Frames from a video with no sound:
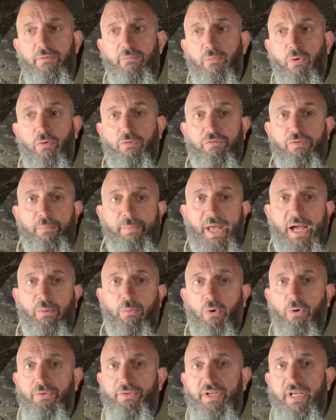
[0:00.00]
or from now
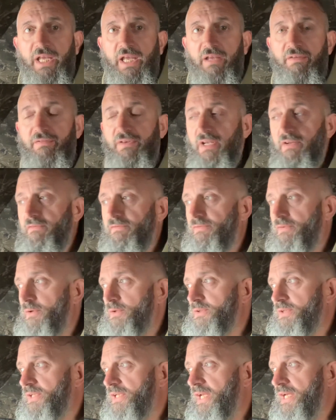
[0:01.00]
on the evening through
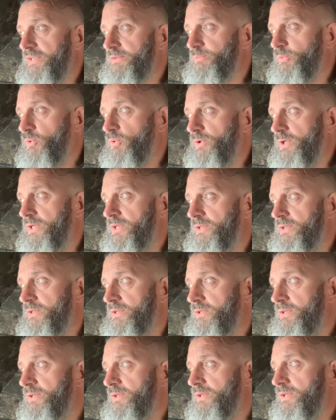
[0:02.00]
to the next morning.
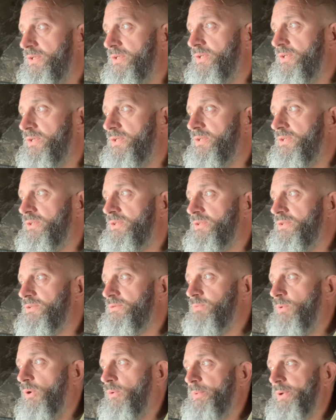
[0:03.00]

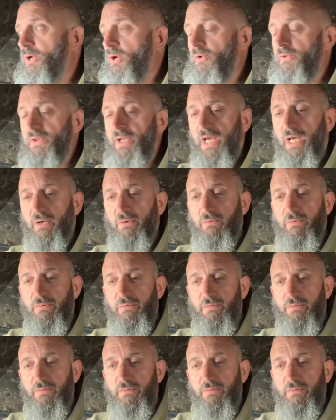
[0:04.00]
So what are we on now?